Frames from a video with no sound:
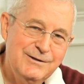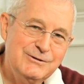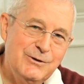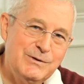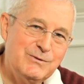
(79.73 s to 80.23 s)

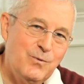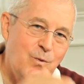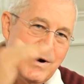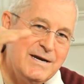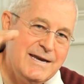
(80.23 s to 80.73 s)
So it's
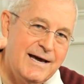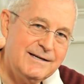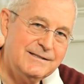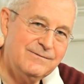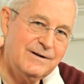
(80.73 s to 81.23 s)
one
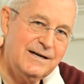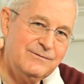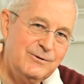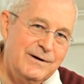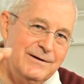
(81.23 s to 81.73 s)
negative
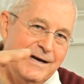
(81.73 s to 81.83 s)
level